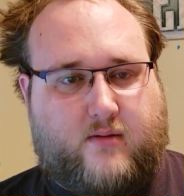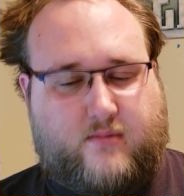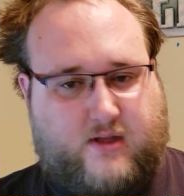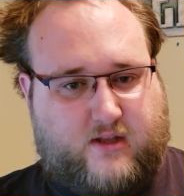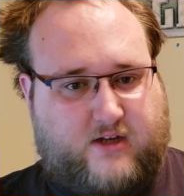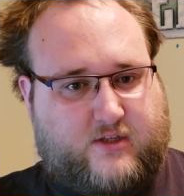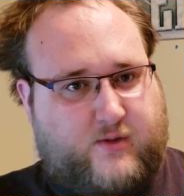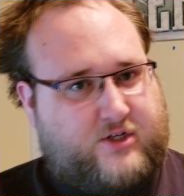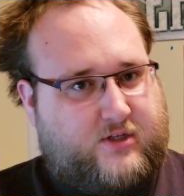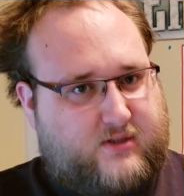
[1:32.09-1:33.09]
it
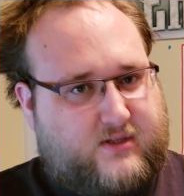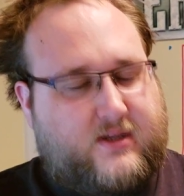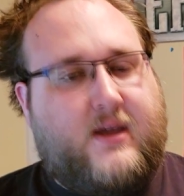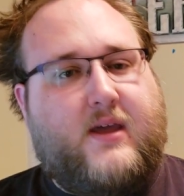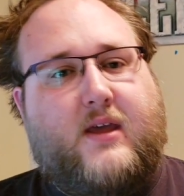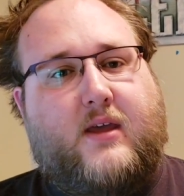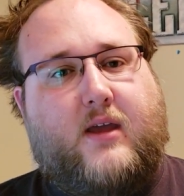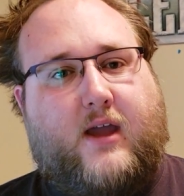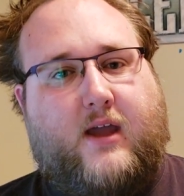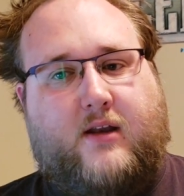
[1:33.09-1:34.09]
switches.
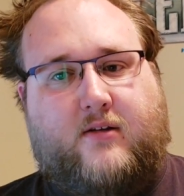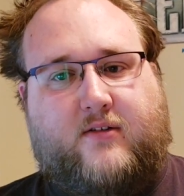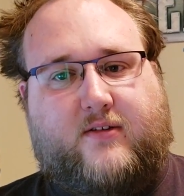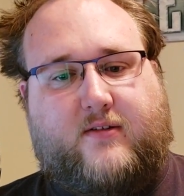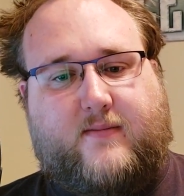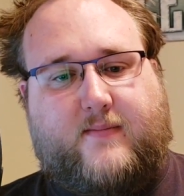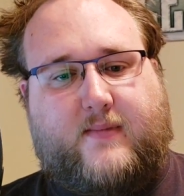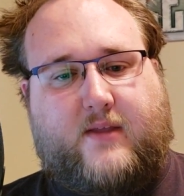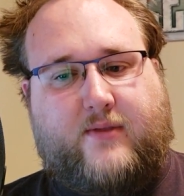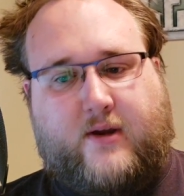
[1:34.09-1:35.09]
And
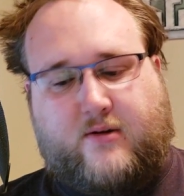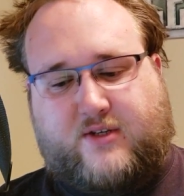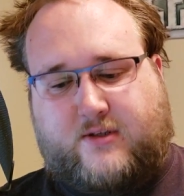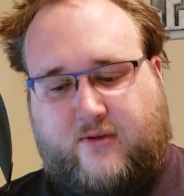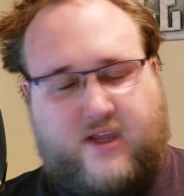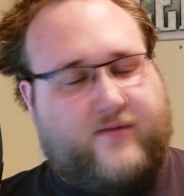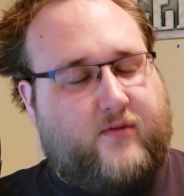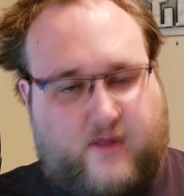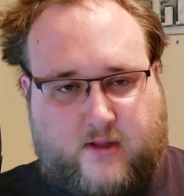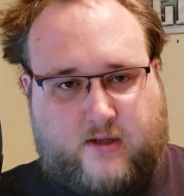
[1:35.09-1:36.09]
there's still the evil
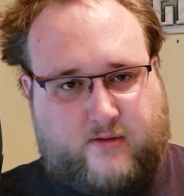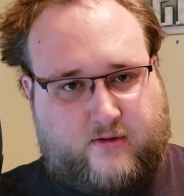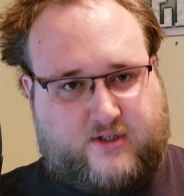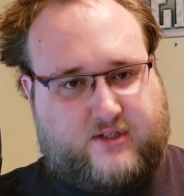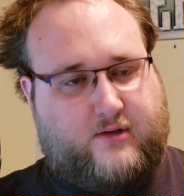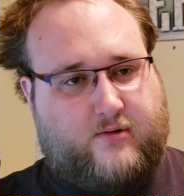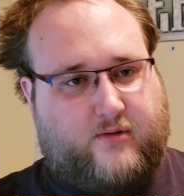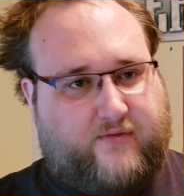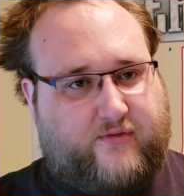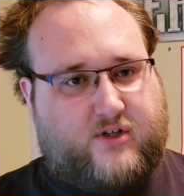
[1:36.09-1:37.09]
villain, there's still
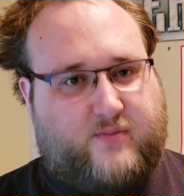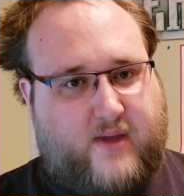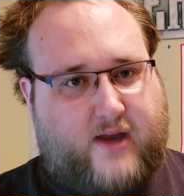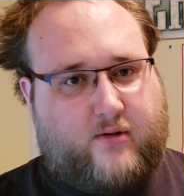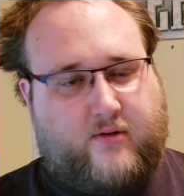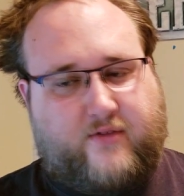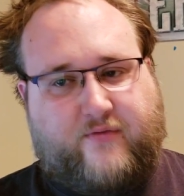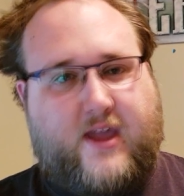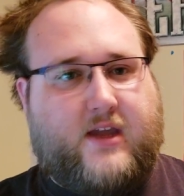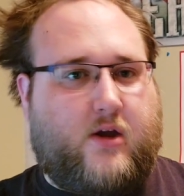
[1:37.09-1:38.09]
the first battle of the
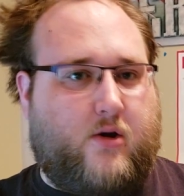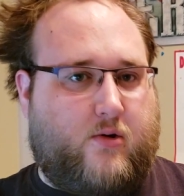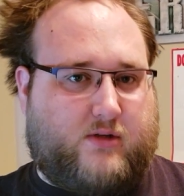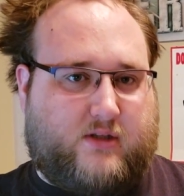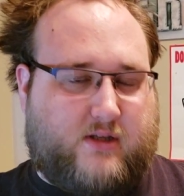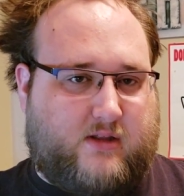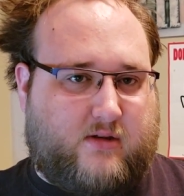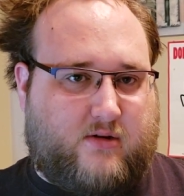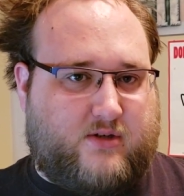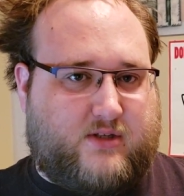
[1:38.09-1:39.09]
fake out, and then
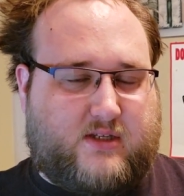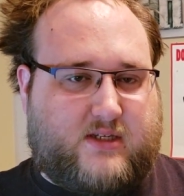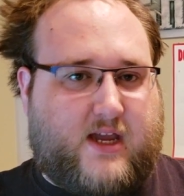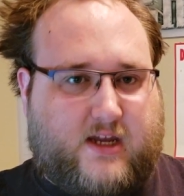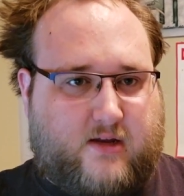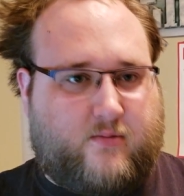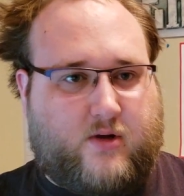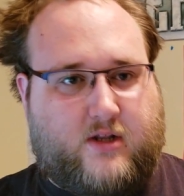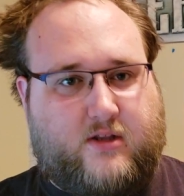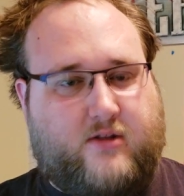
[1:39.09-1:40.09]
there's the second
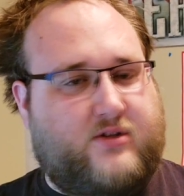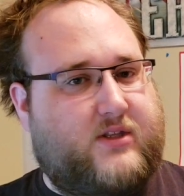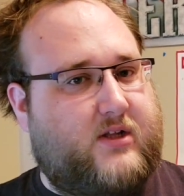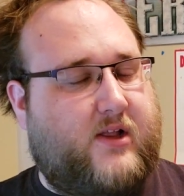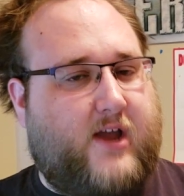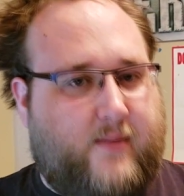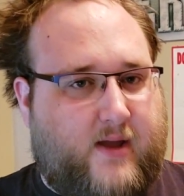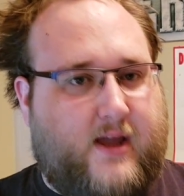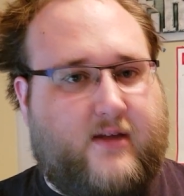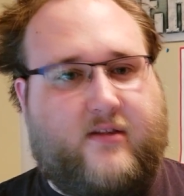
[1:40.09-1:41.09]
one, and then there's the
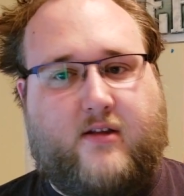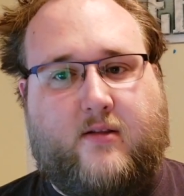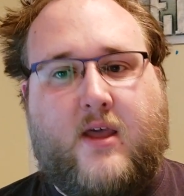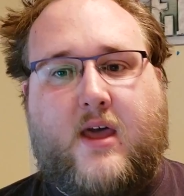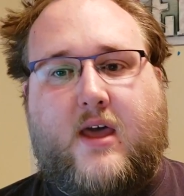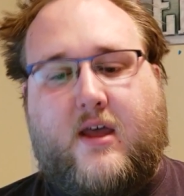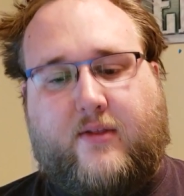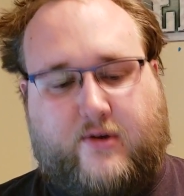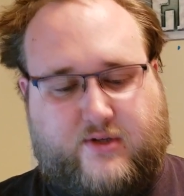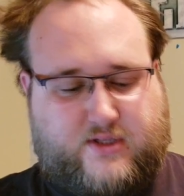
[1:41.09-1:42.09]
climax, and
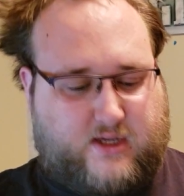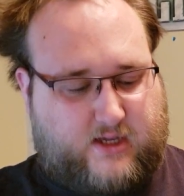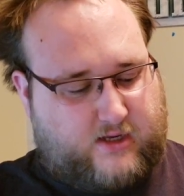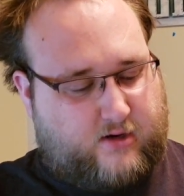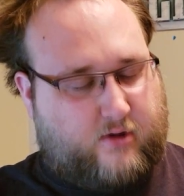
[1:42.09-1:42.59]
there's the,